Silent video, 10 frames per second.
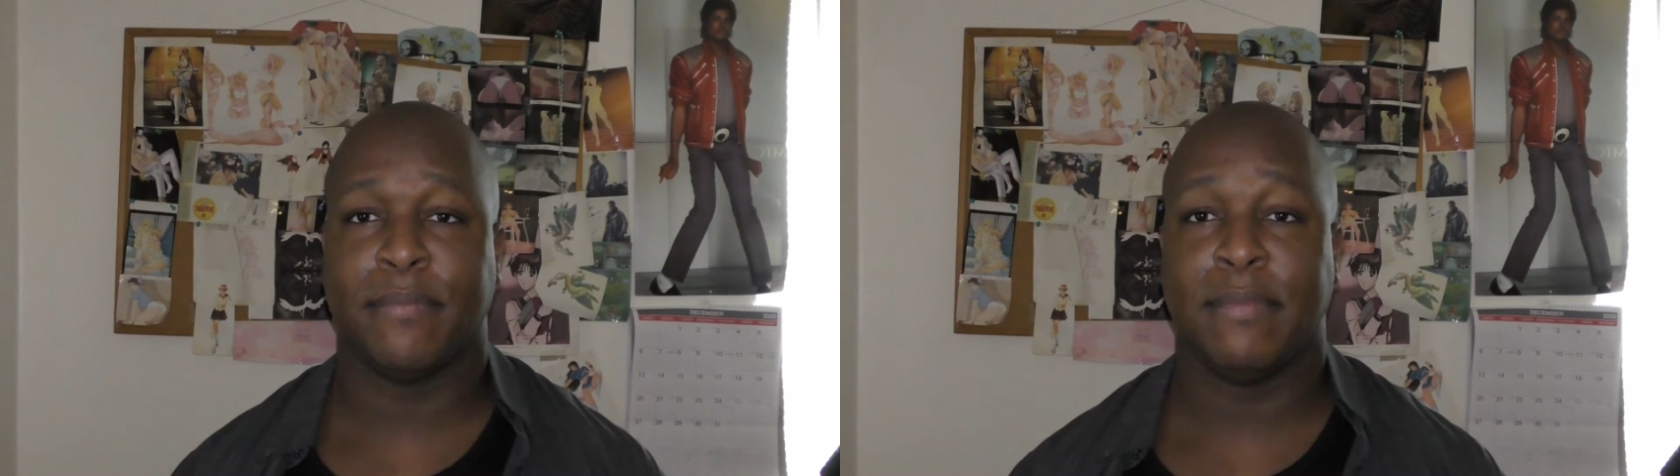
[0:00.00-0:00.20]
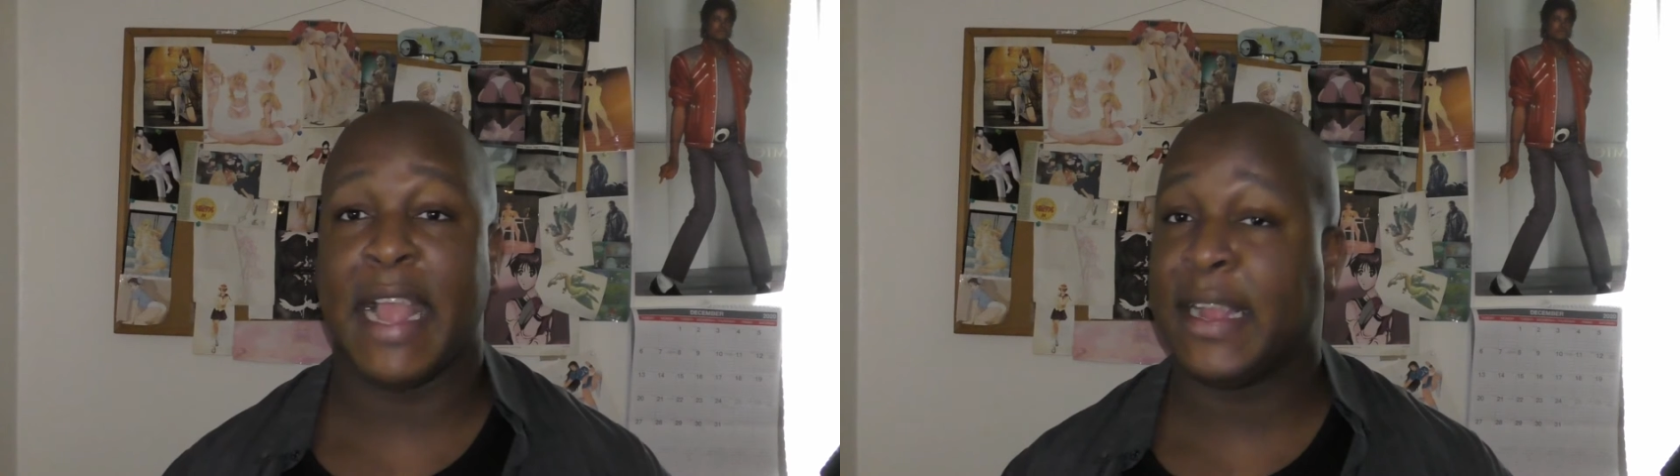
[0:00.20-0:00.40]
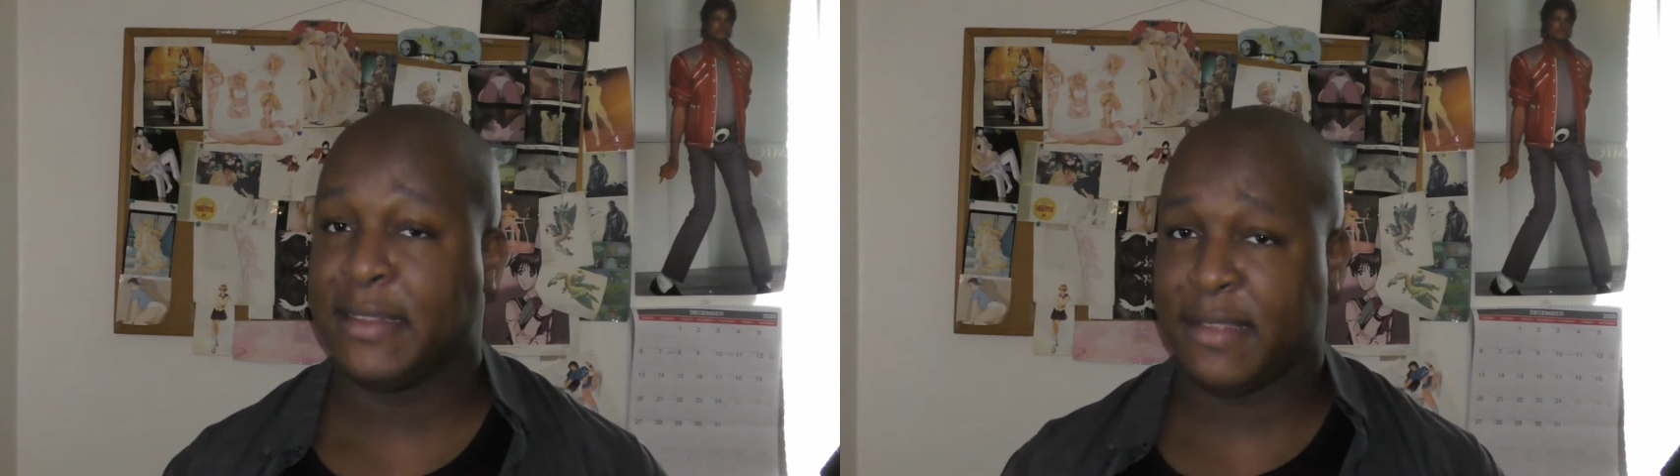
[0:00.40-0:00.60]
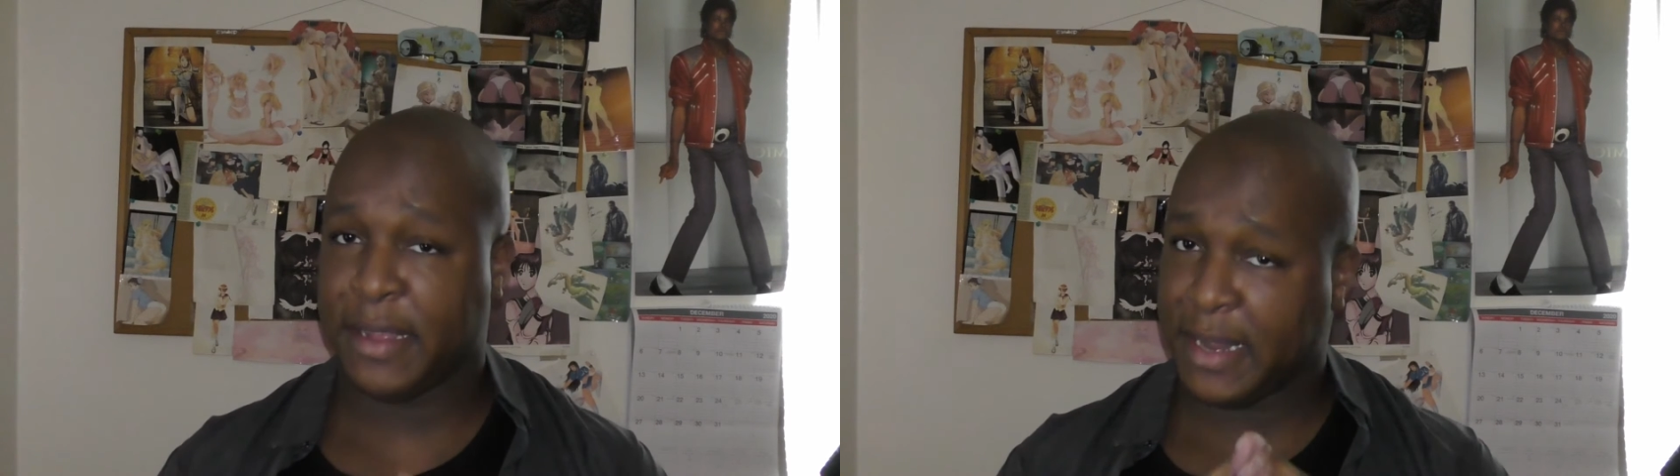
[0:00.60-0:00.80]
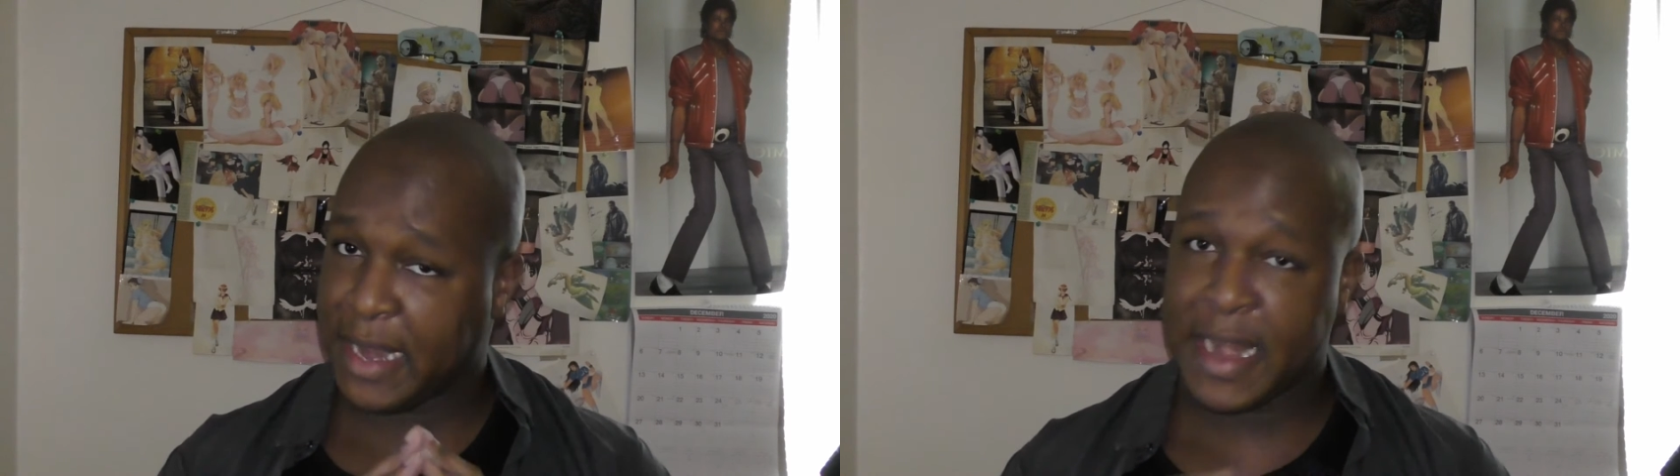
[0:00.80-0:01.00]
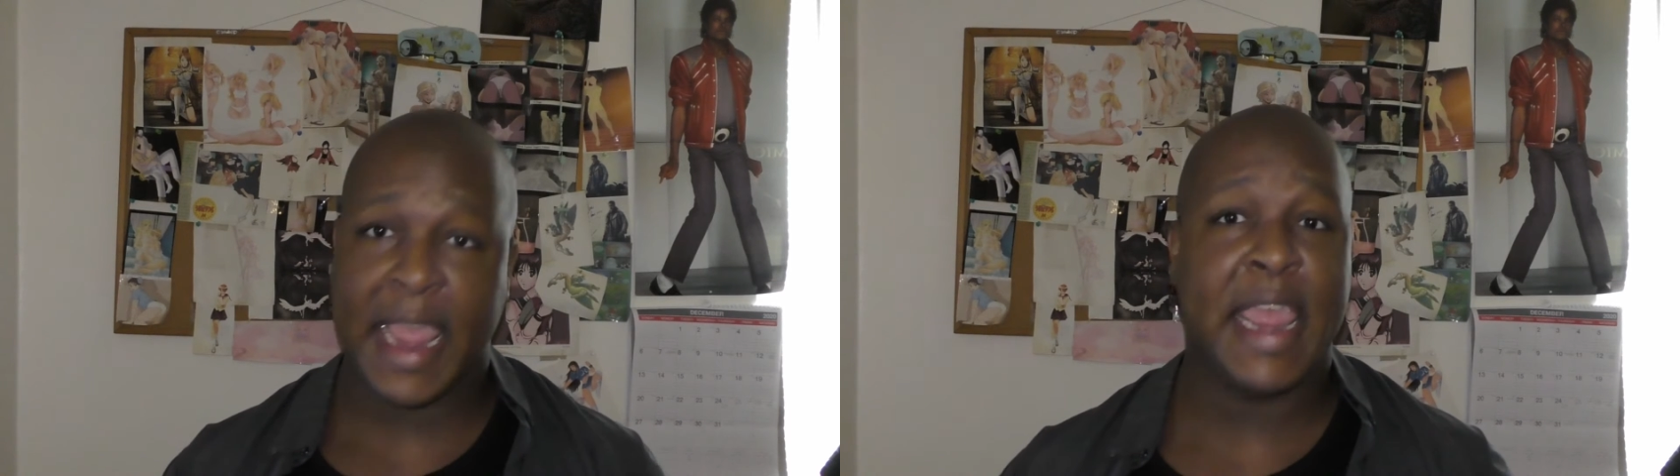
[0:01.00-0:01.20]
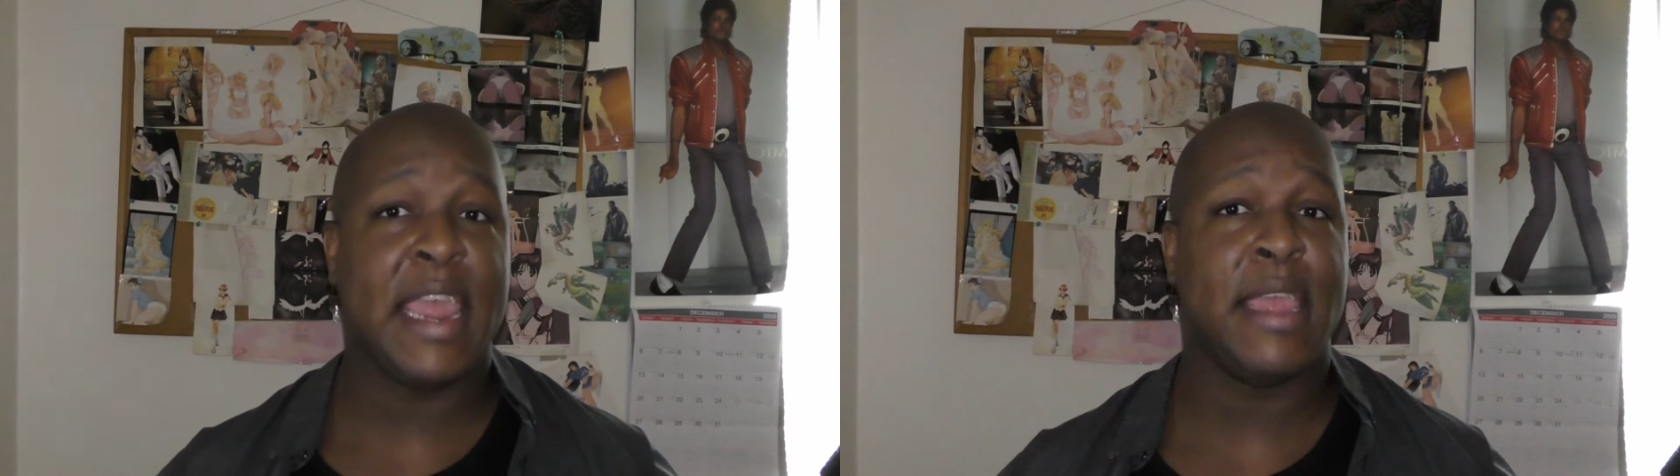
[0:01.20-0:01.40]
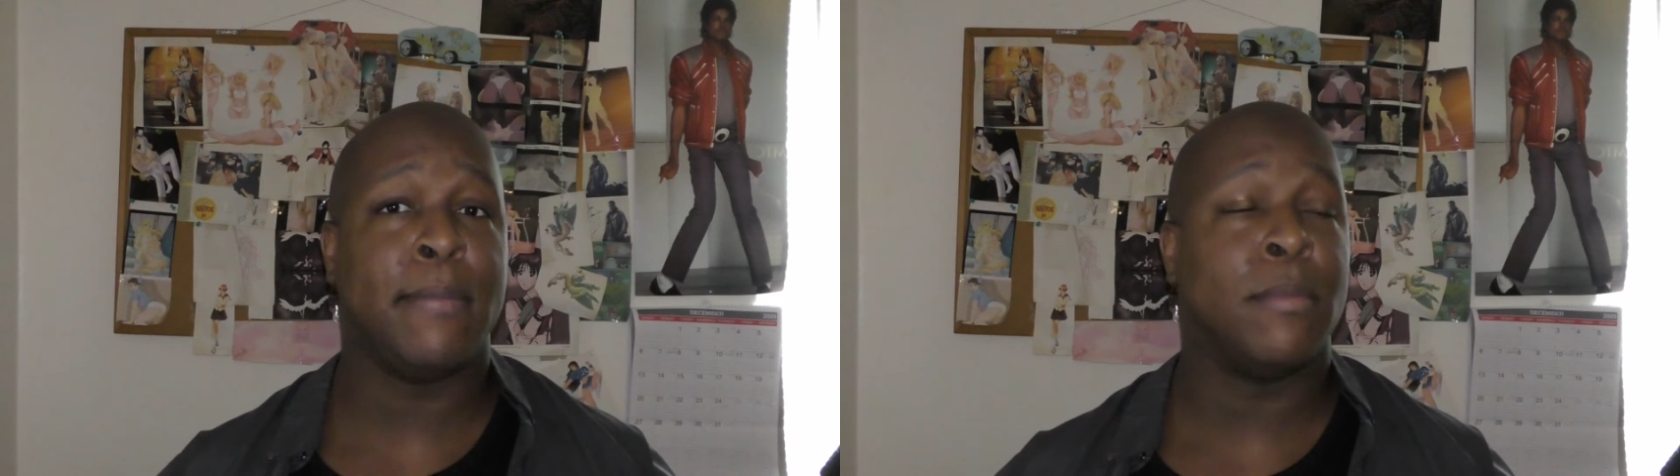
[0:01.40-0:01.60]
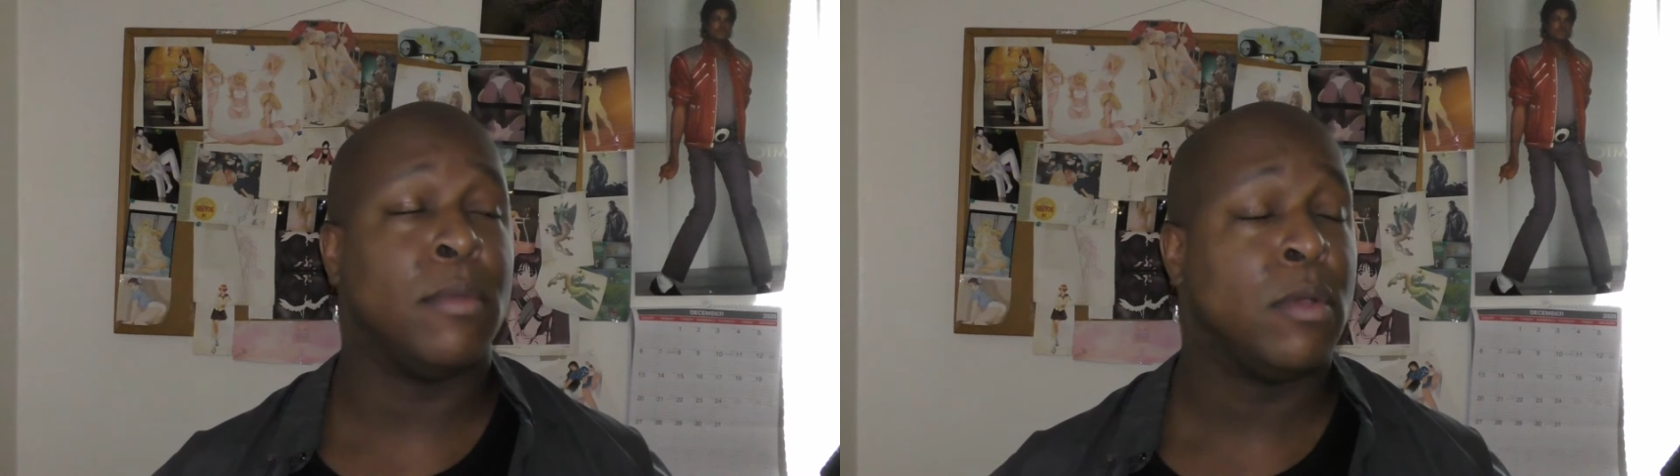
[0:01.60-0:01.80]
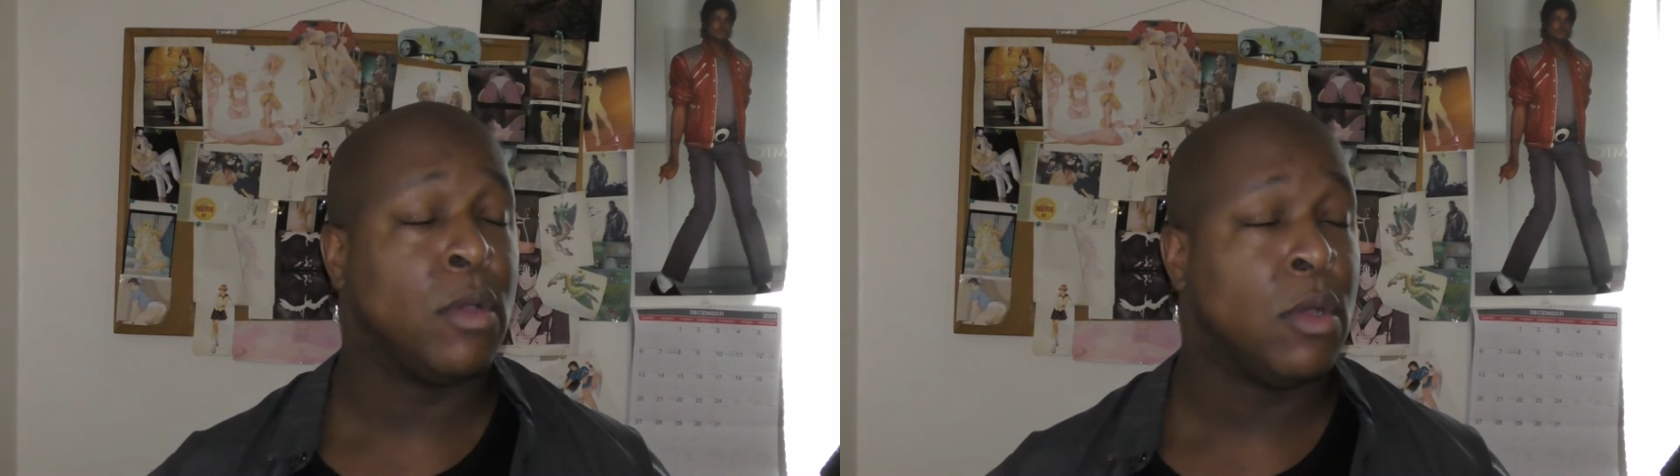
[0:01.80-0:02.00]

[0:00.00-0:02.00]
I'm not going to tell you the name